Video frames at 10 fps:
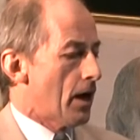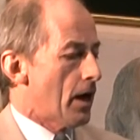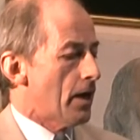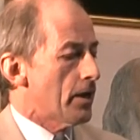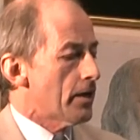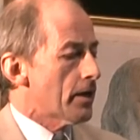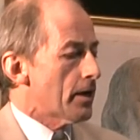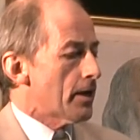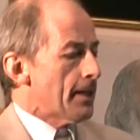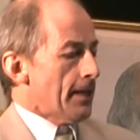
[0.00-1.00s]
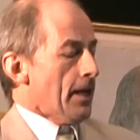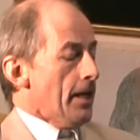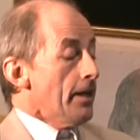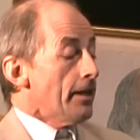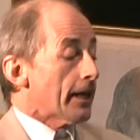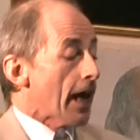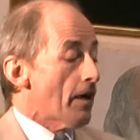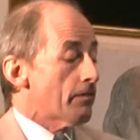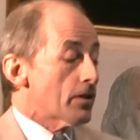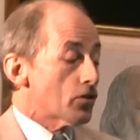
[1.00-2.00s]
And the
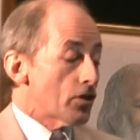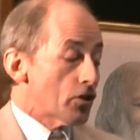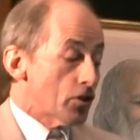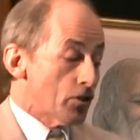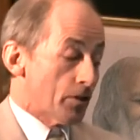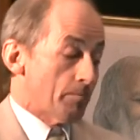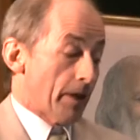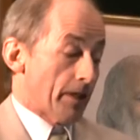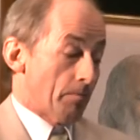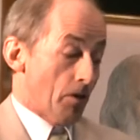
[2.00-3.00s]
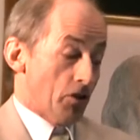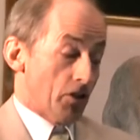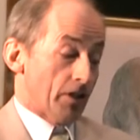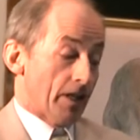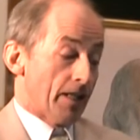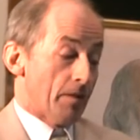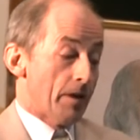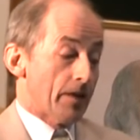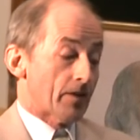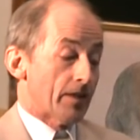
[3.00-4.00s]
kapha is reduced by the pungent and the
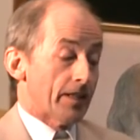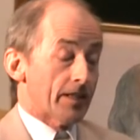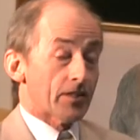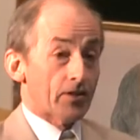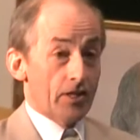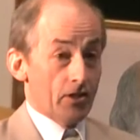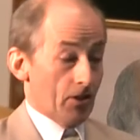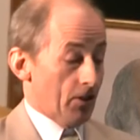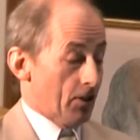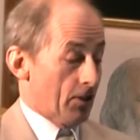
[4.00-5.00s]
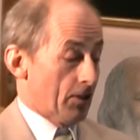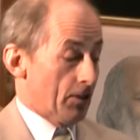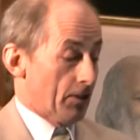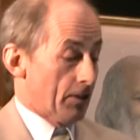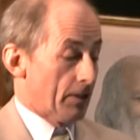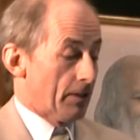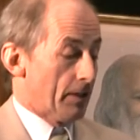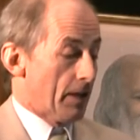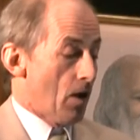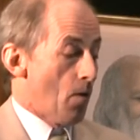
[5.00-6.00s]
bitter and the astringent.
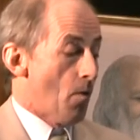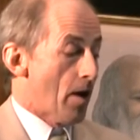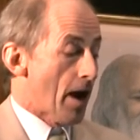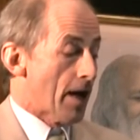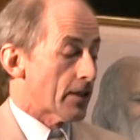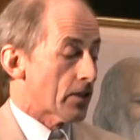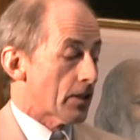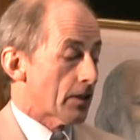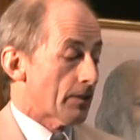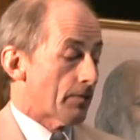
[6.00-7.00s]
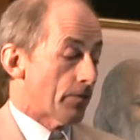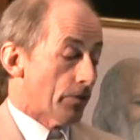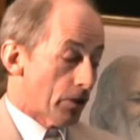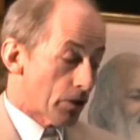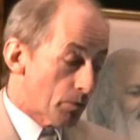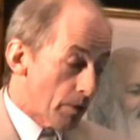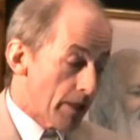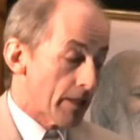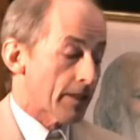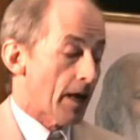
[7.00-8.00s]
Whereas the
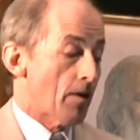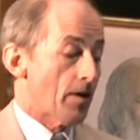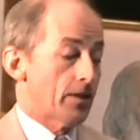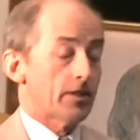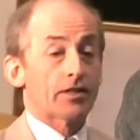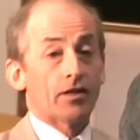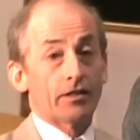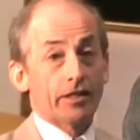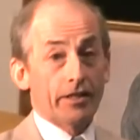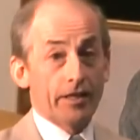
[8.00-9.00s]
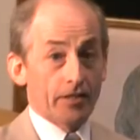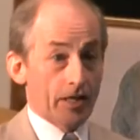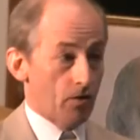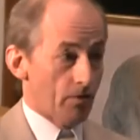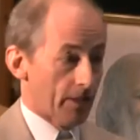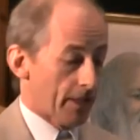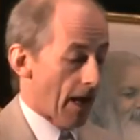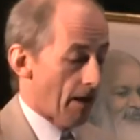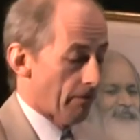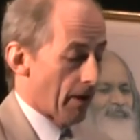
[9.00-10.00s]
sweet, sour, and salty taste increase
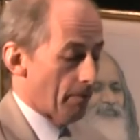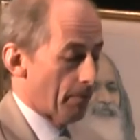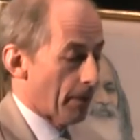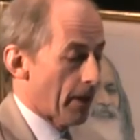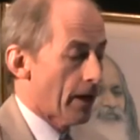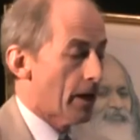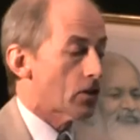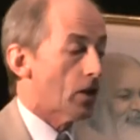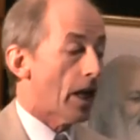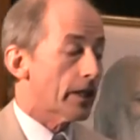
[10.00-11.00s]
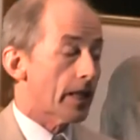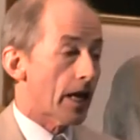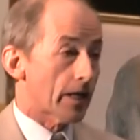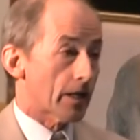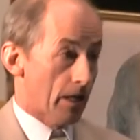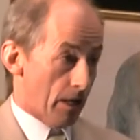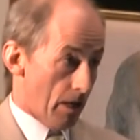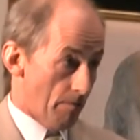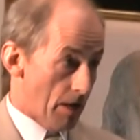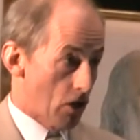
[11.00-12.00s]
kapha. So like that,
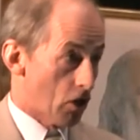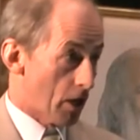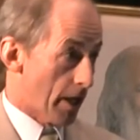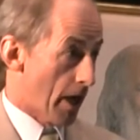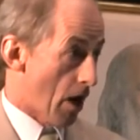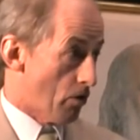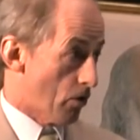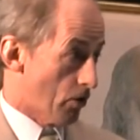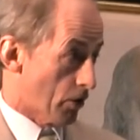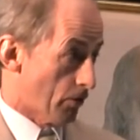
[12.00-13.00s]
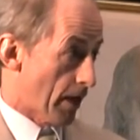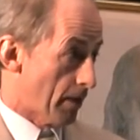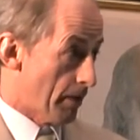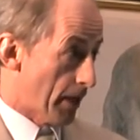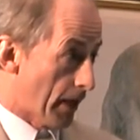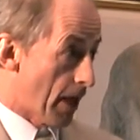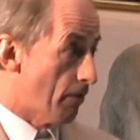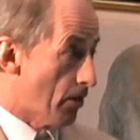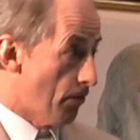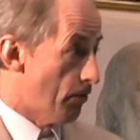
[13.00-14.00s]
immediately our doshas, vata, pitta,
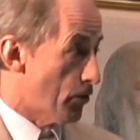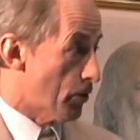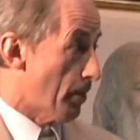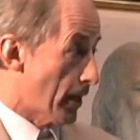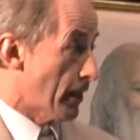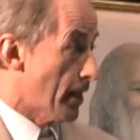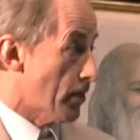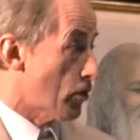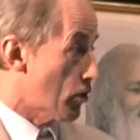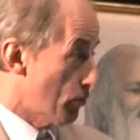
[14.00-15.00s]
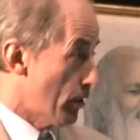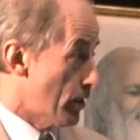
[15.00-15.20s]
kapha are influenced by the tastes.